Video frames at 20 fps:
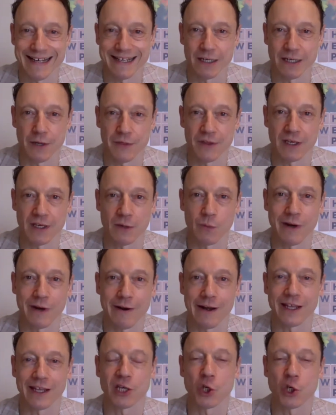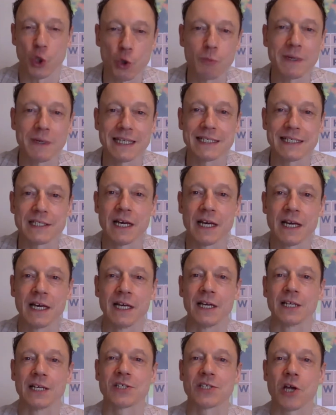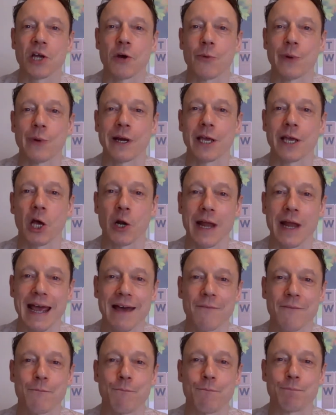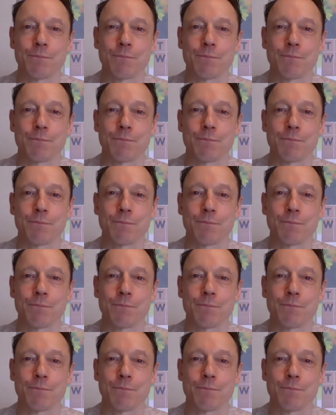And I think we're humans, so we're going to have